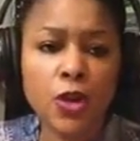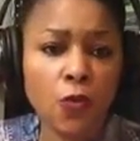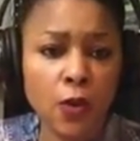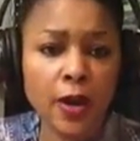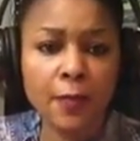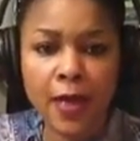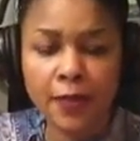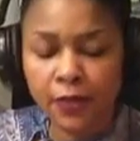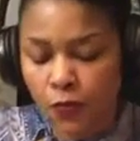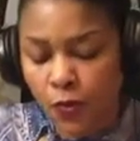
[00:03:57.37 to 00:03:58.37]
what I'm
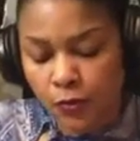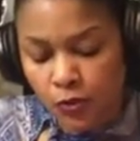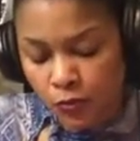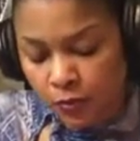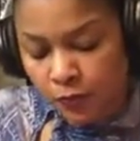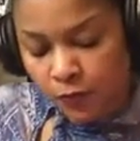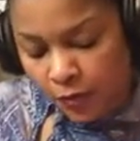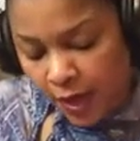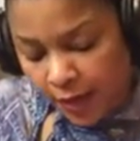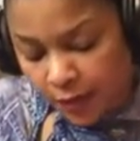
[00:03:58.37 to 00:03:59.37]
having and what we're doing for that.